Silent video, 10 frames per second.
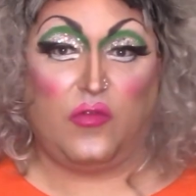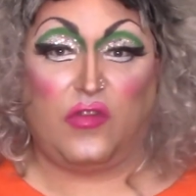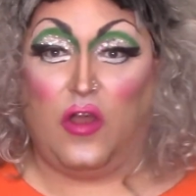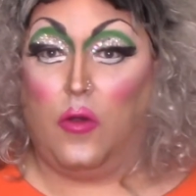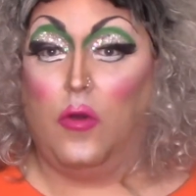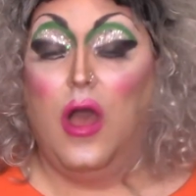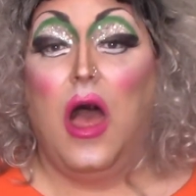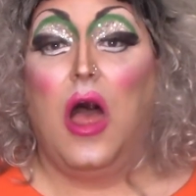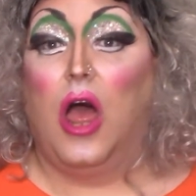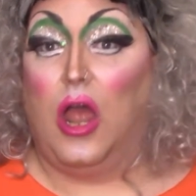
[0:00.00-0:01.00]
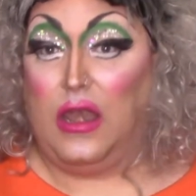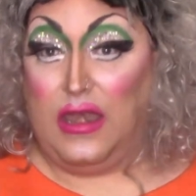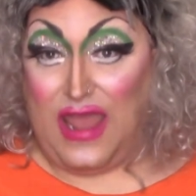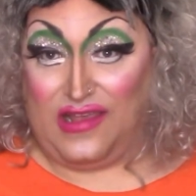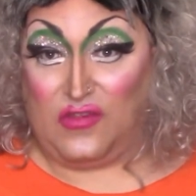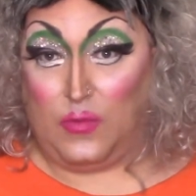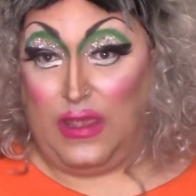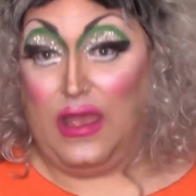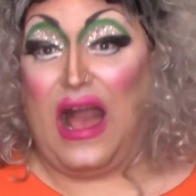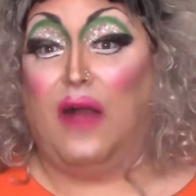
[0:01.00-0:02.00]
So next
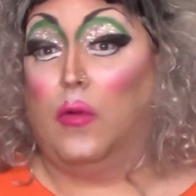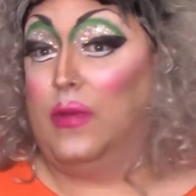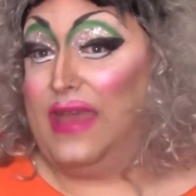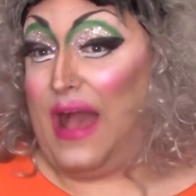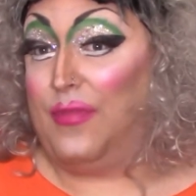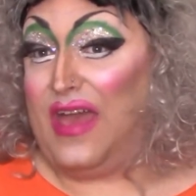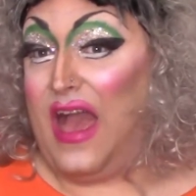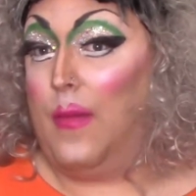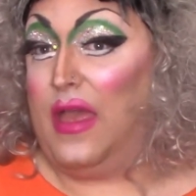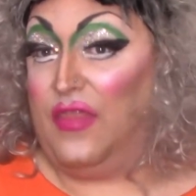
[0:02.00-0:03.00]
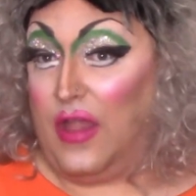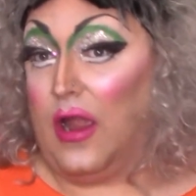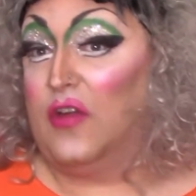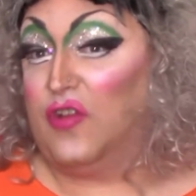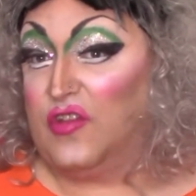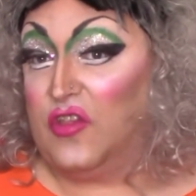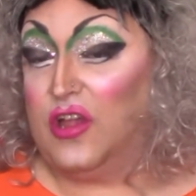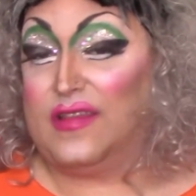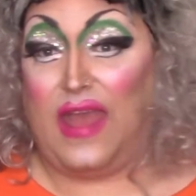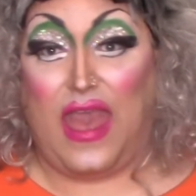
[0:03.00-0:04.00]
week, I will recap them and their entrance
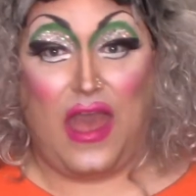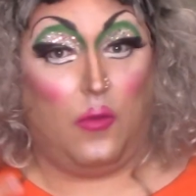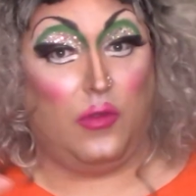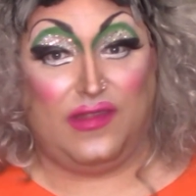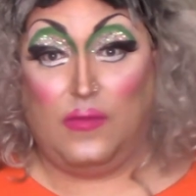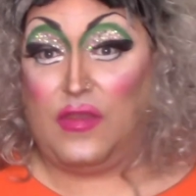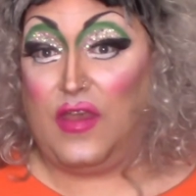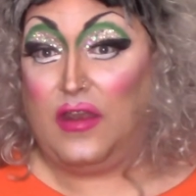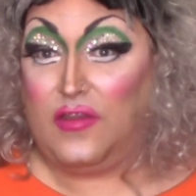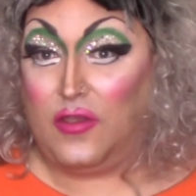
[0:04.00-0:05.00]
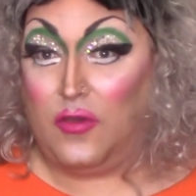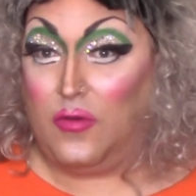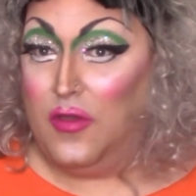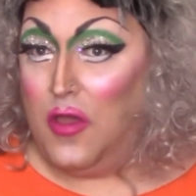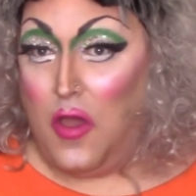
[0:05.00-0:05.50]
looks, and we'll see what they do